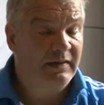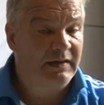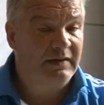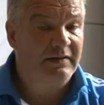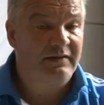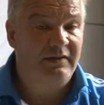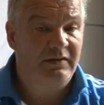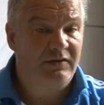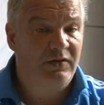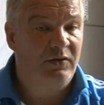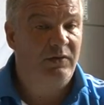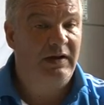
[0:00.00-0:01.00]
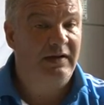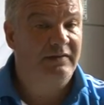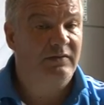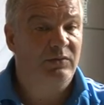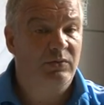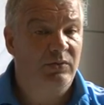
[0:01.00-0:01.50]
There is a
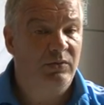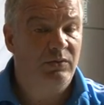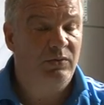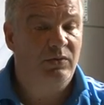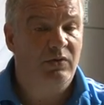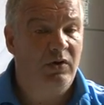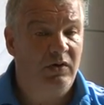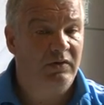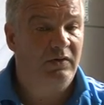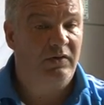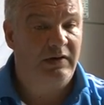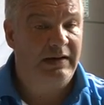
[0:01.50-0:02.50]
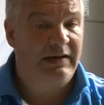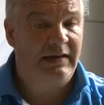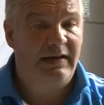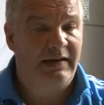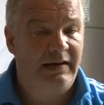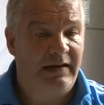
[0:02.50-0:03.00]
journalist who called
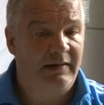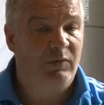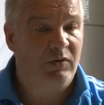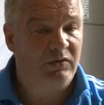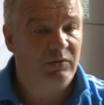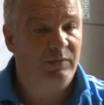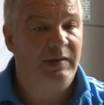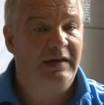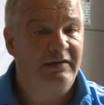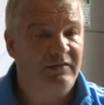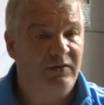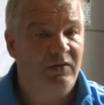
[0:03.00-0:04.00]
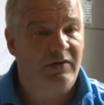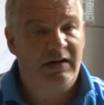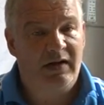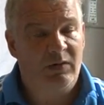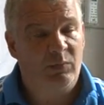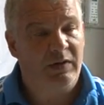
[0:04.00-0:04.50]
already and want to make story
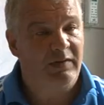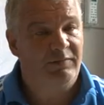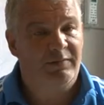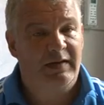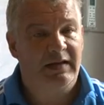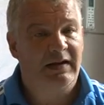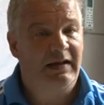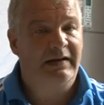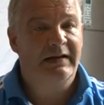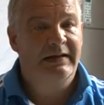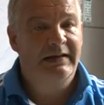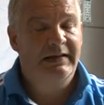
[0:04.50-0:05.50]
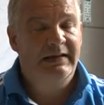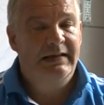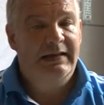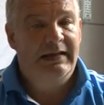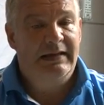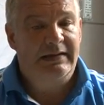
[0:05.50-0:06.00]
how we feel,
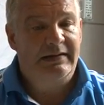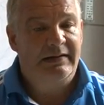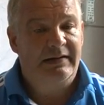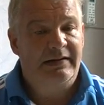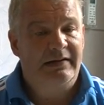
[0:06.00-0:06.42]
and